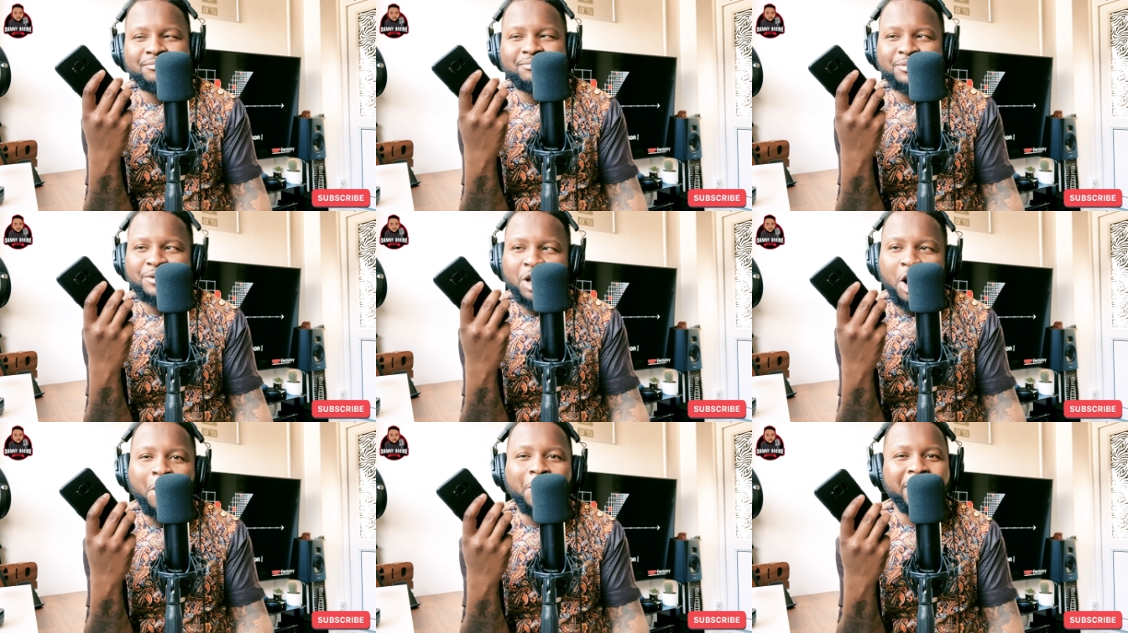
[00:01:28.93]

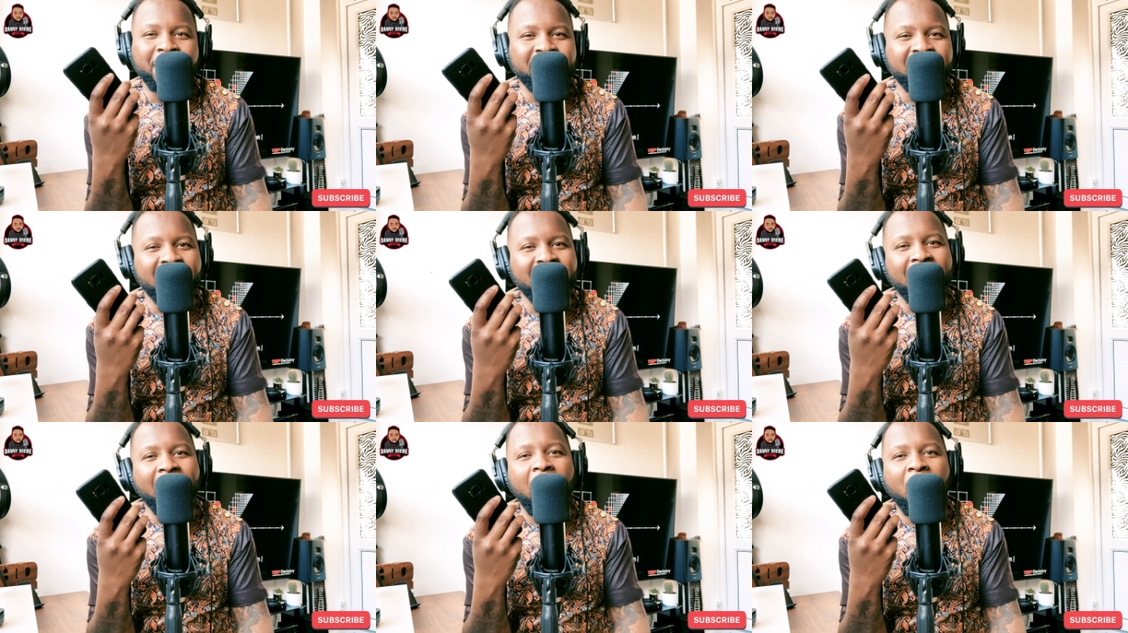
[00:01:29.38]
knowing
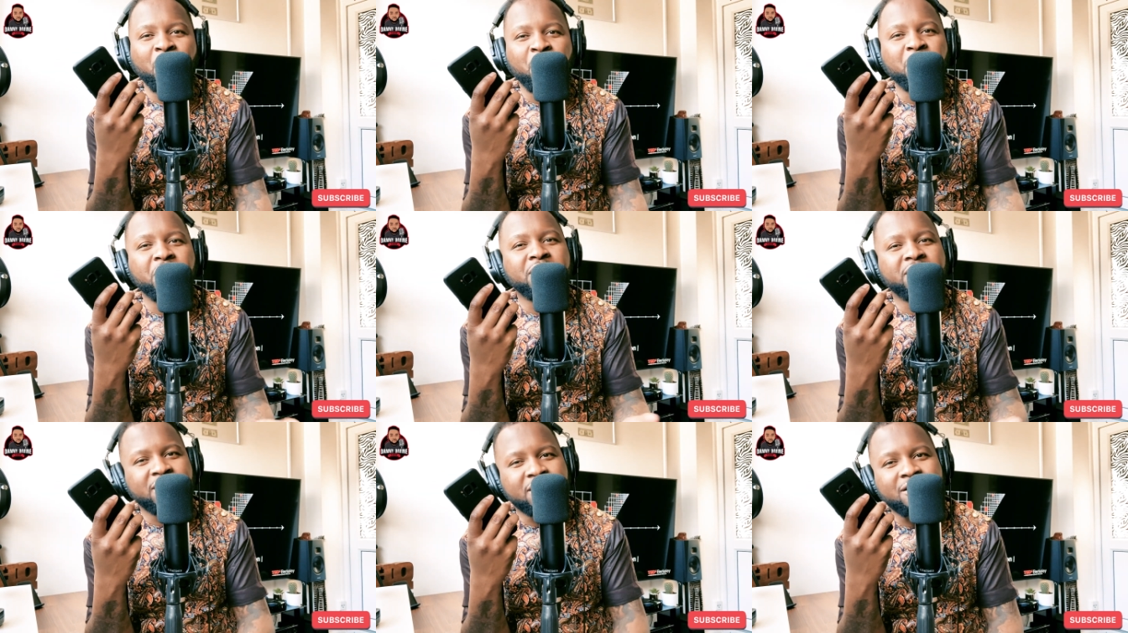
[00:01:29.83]
that I
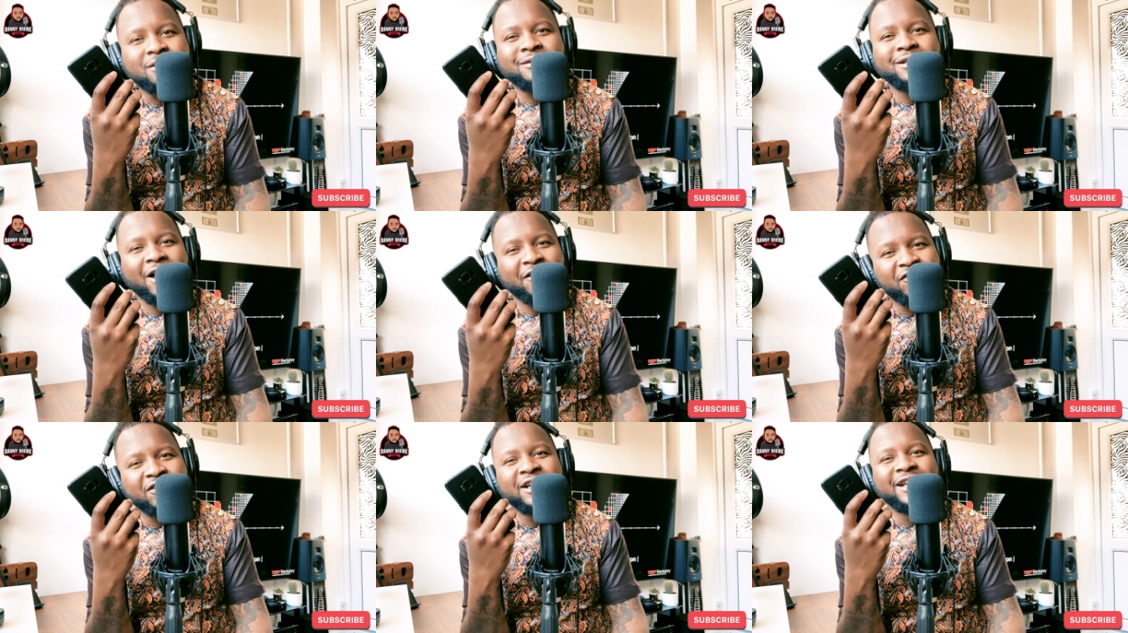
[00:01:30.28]
would
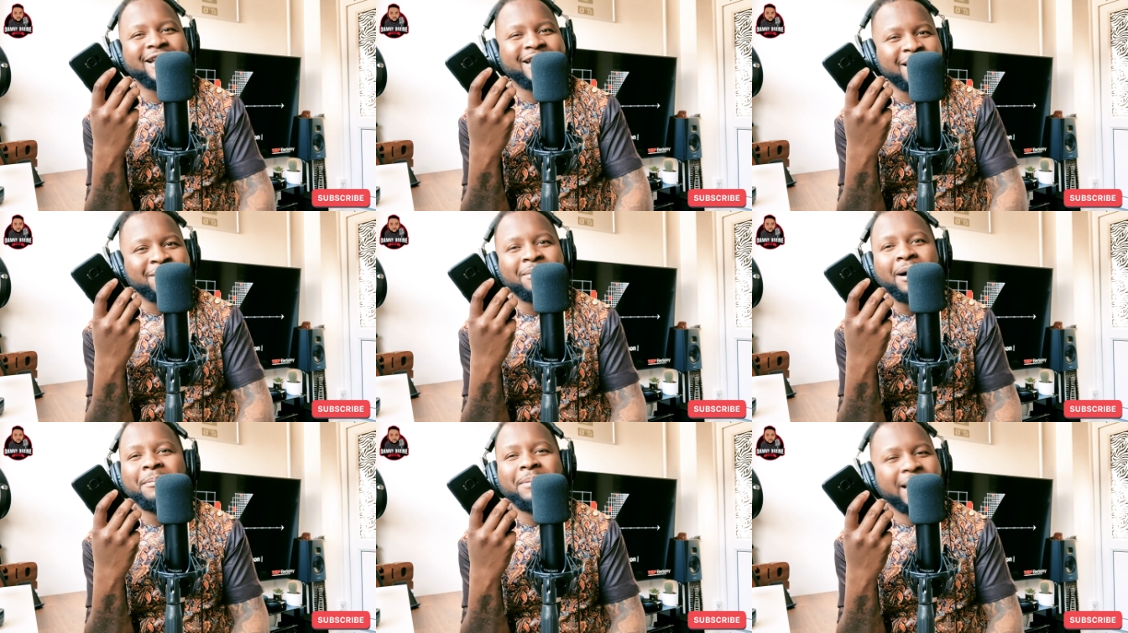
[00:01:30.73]
definitely
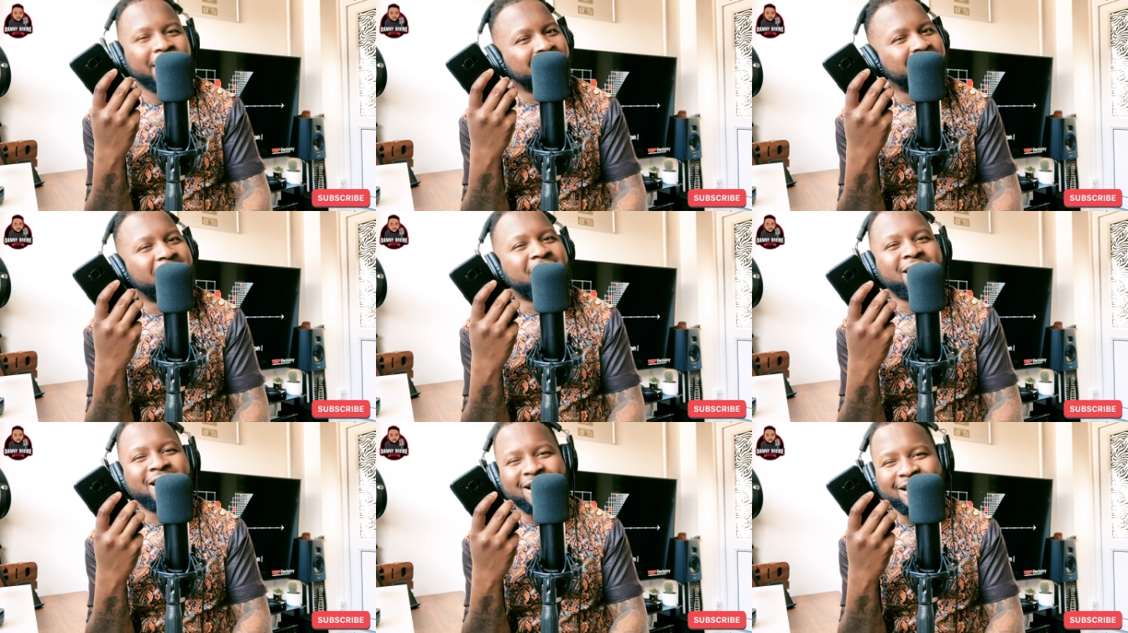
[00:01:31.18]
kill my
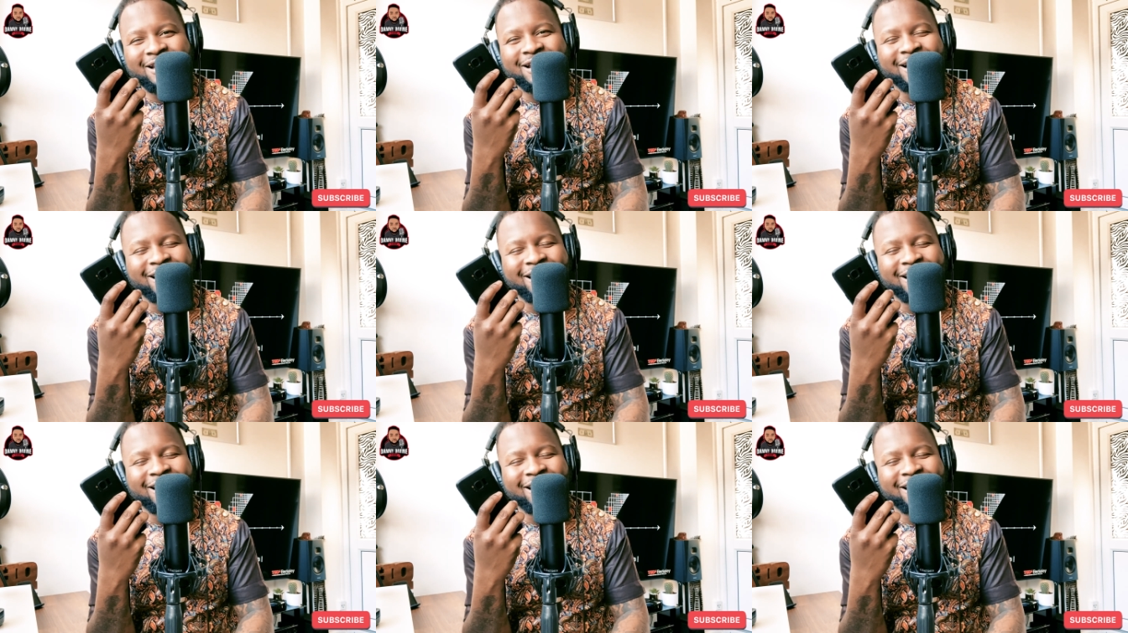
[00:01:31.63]
babies.